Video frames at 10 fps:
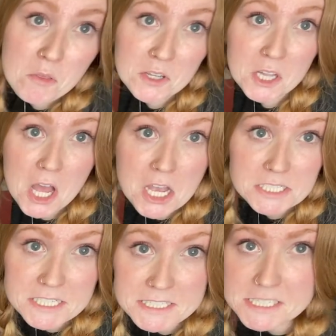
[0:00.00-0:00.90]
the
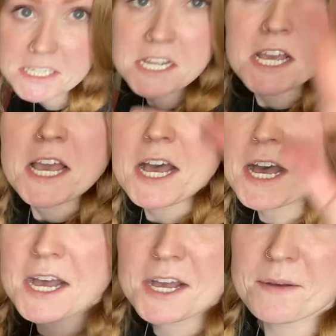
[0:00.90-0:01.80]
closet.
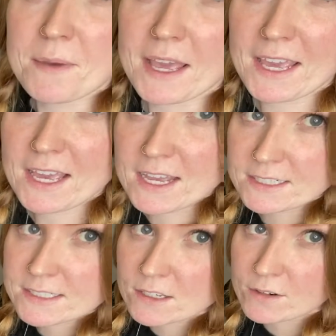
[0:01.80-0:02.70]

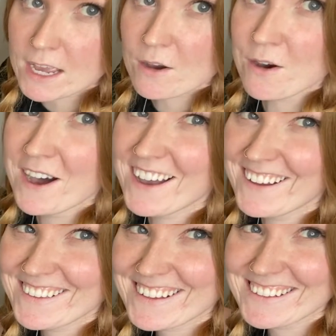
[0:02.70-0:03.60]
And so now,
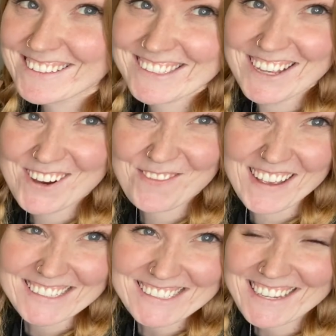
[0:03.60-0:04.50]
that looks so
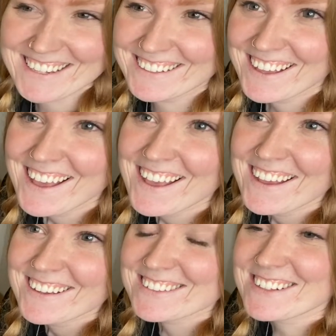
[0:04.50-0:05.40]
messy.
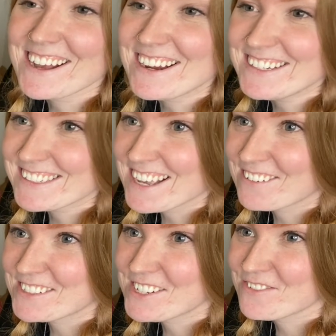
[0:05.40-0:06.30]
So now I just have to